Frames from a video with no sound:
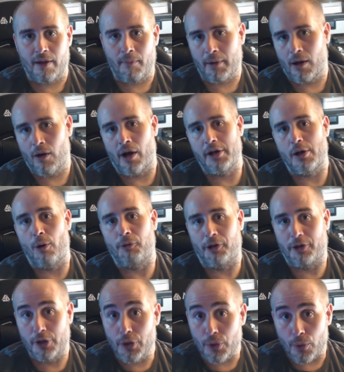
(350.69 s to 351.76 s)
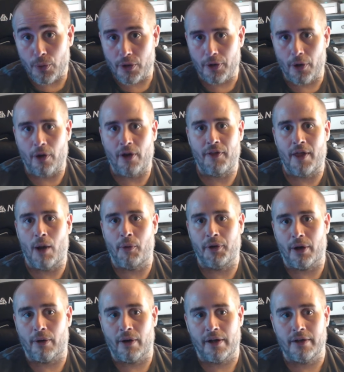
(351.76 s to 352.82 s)
I'm like, oh, I know what to do, on that one
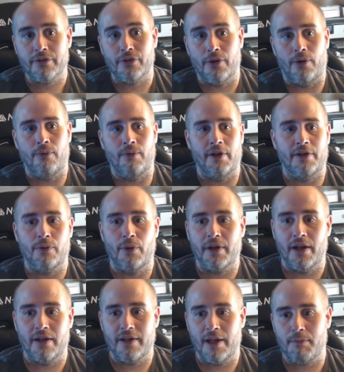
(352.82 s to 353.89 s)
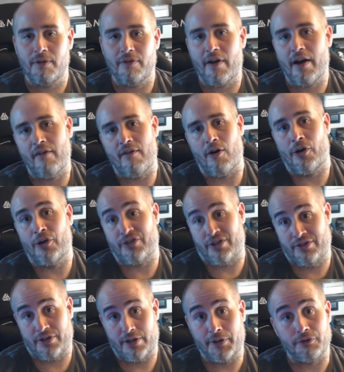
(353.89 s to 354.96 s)
already, so it's only going to take me 5 hours
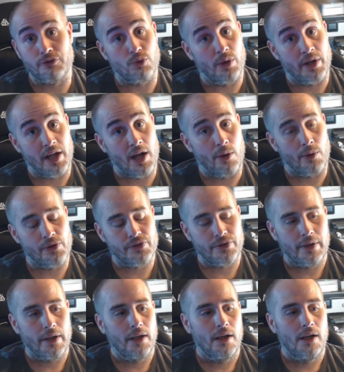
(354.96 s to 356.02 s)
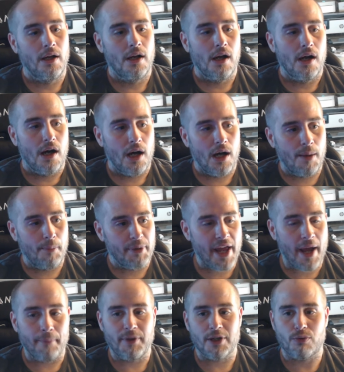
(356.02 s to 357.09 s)
instead of 20 hours. But yeah,
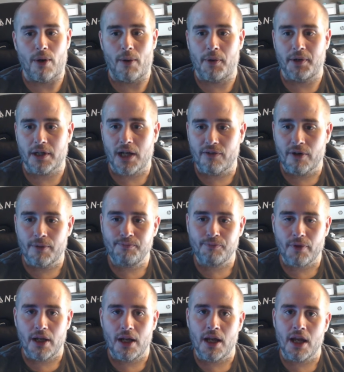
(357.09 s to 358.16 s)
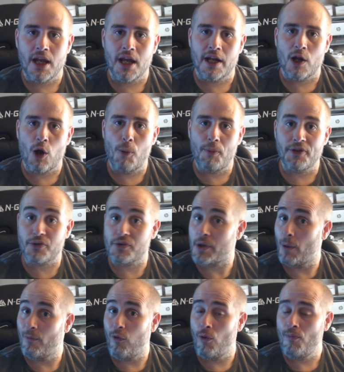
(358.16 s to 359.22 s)
that's what I wanted to cover, and I hope this was
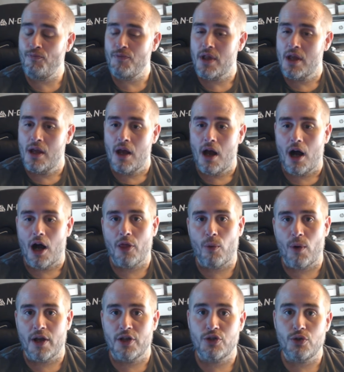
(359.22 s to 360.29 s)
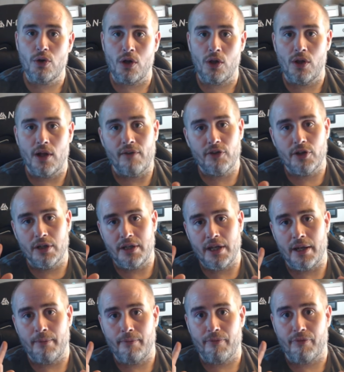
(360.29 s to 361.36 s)
helpful. Otherwise, you all have a good
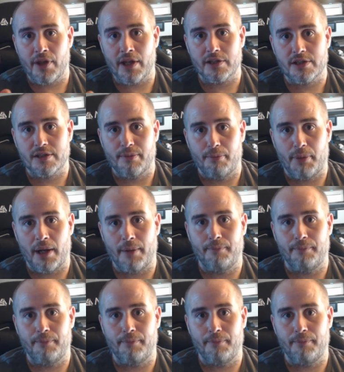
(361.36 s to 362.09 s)
day. Thanks. Bye.